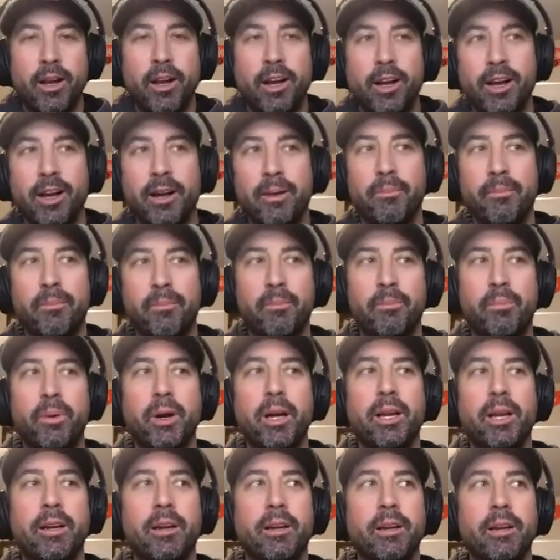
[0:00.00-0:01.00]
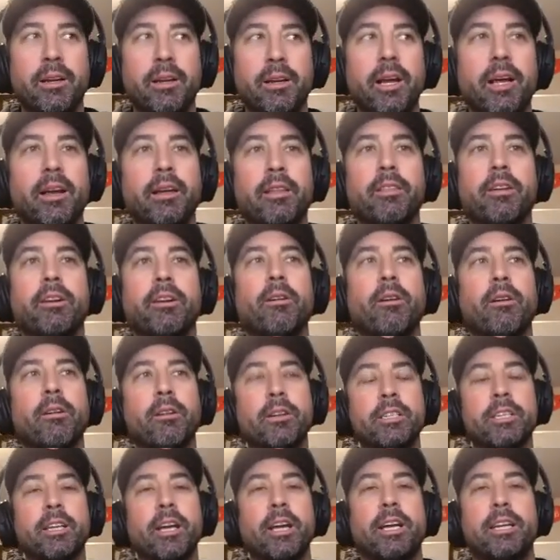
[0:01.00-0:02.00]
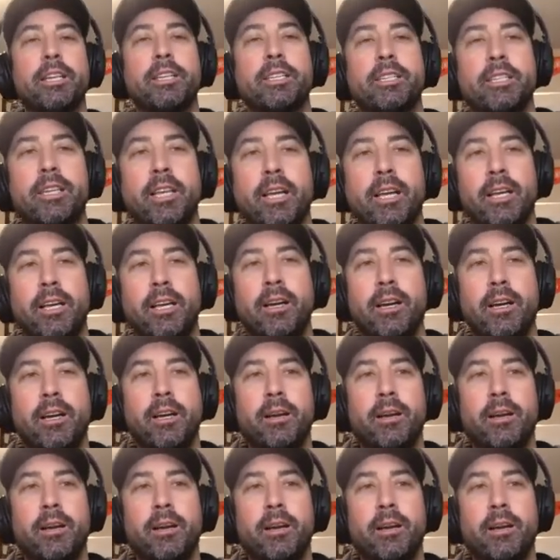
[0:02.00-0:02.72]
But yeah, there are sites that